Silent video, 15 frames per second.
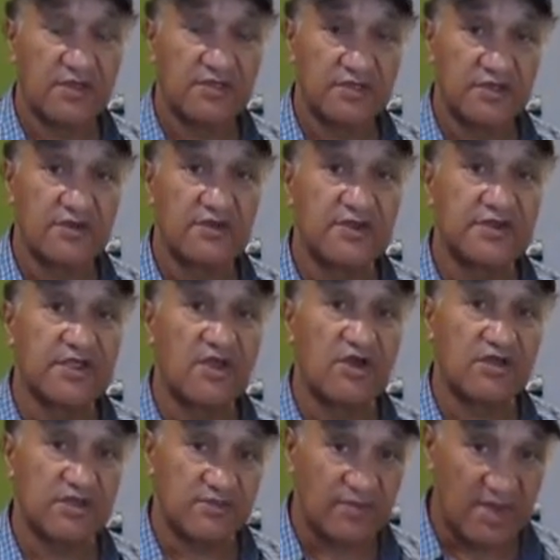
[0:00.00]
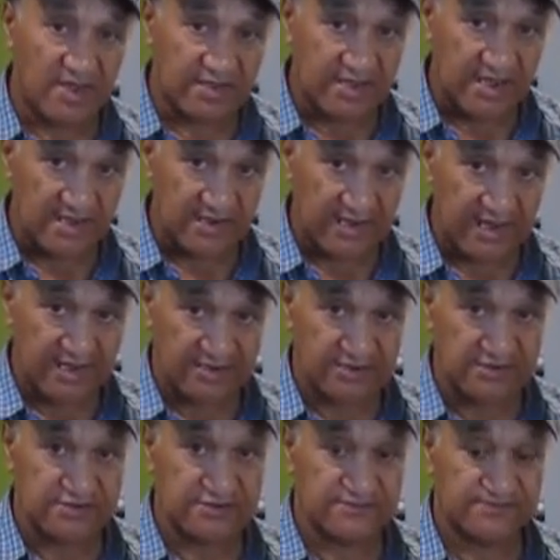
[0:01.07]
You're only occupying our
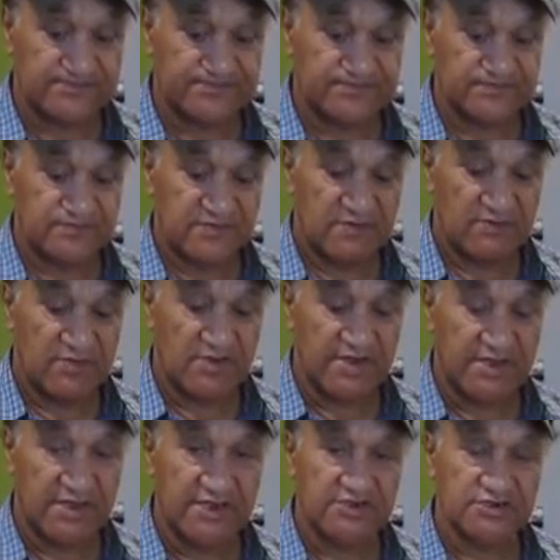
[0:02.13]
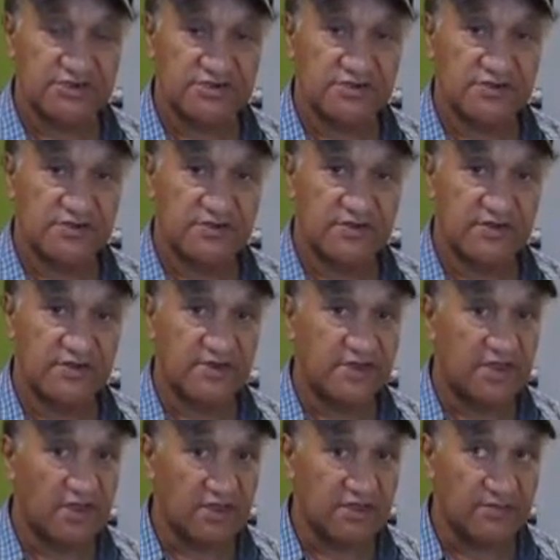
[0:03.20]
lands, Bill English. You're only
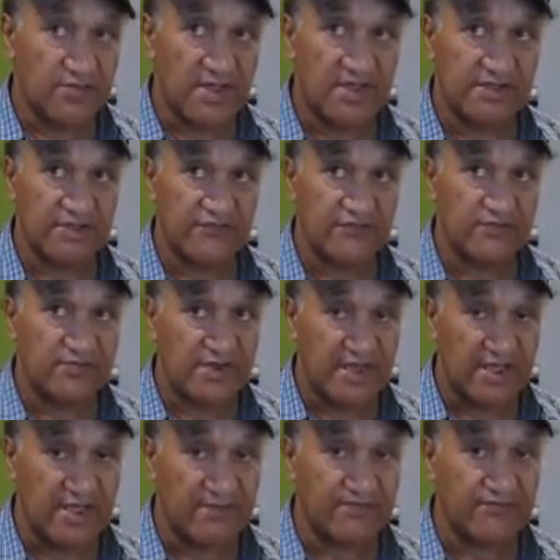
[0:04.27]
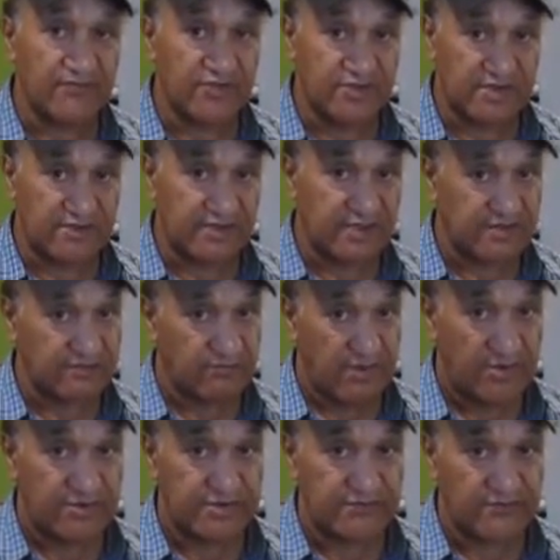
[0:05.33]
occupying. If you play up, you can get
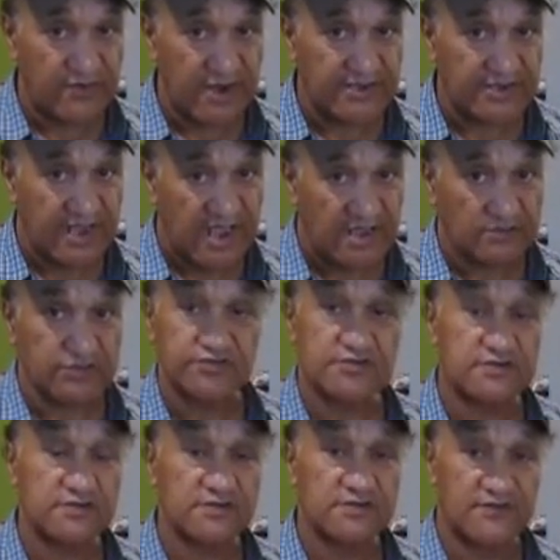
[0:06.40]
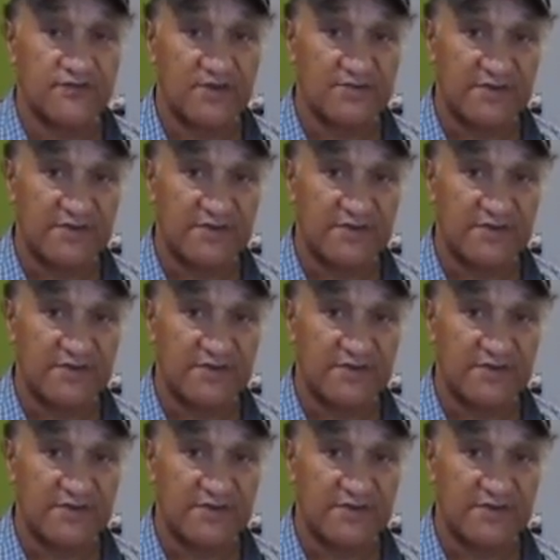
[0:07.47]
booted right out from